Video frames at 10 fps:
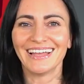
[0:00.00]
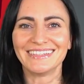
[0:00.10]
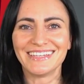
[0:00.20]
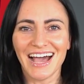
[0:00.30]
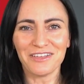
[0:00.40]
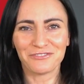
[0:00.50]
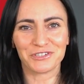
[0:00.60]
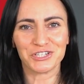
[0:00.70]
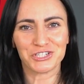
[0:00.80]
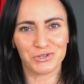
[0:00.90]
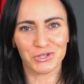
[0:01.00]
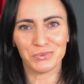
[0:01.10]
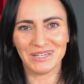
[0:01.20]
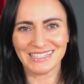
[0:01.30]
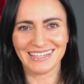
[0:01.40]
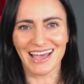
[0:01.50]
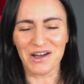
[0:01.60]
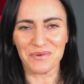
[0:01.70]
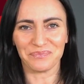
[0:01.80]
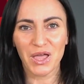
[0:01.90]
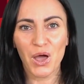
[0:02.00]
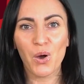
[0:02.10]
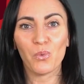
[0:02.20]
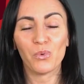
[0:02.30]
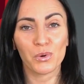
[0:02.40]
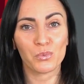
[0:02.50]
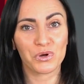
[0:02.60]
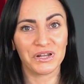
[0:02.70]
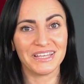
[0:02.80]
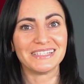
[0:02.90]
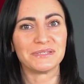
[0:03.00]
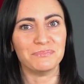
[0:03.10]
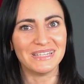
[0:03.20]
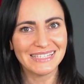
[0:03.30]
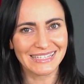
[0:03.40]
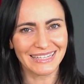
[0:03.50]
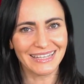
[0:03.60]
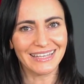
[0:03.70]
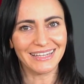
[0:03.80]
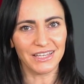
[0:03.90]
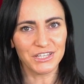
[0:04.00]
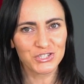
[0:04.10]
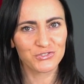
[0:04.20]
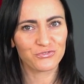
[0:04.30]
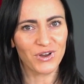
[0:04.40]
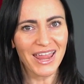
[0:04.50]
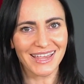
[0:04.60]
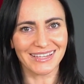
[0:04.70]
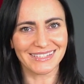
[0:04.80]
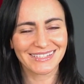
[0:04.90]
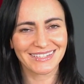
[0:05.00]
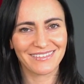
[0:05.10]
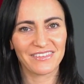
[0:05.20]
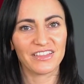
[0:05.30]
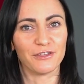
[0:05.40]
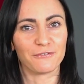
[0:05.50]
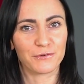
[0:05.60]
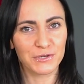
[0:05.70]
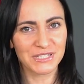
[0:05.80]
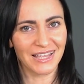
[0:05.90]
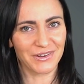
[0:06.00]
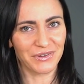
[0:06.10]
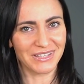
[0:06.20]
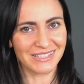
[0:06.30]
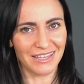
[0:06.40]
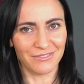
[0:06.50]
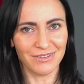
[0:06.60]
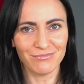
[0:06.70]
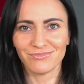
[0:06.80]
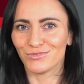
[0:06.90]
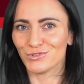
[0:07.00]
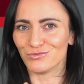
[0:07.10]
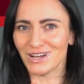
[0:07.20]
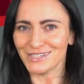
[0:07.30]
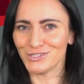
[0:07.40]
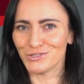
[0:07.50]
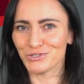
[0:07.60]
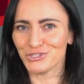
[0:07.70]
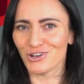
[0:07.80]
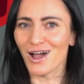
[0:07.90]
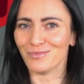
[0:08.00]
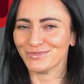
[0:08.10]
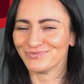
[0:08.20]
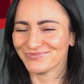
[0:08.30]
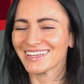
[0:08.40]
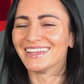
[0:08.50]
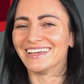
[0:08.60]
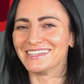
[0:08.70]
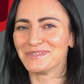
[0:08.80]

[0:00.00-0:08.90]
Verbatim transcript: Time for a short quiz now. What word is missing in each phrase? The first letter is given, the rest is your job. Let's